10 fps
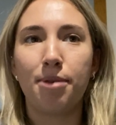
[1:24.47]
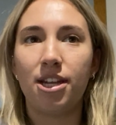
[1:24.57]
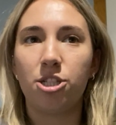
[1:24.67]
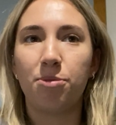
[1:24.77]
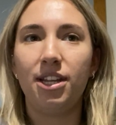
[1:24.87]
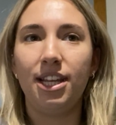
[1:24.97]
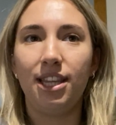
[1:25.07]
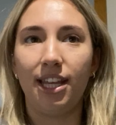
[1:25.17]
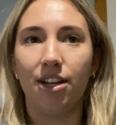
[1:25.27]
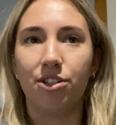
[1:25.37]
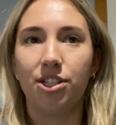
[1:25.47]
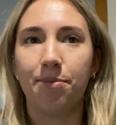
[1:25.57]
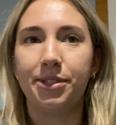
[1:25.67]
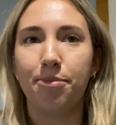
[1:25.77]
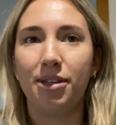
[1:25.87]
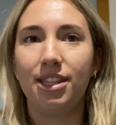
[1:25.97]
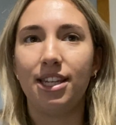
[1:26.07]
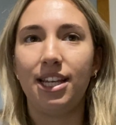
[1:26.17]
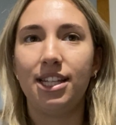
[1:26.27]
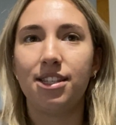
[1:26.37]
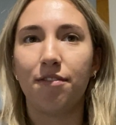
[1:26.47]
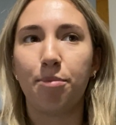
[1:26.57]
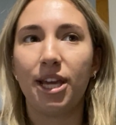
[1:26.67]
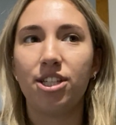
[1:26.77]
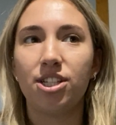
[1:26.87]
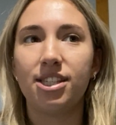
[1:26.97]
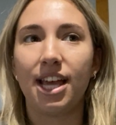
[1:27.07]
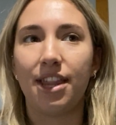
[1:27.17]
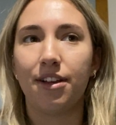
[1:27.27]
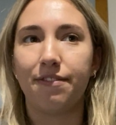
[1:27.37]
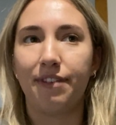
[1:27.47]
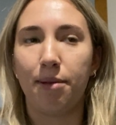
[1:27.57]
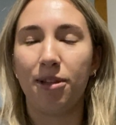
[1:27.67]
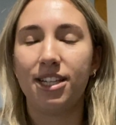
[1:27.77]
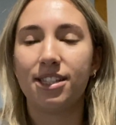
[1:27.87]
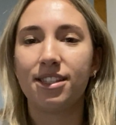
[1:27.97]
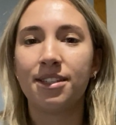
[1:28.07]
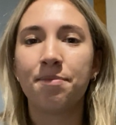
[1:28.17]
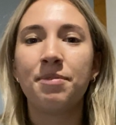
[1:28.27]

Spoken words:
management, and leadership to meet the needs of patients and their families.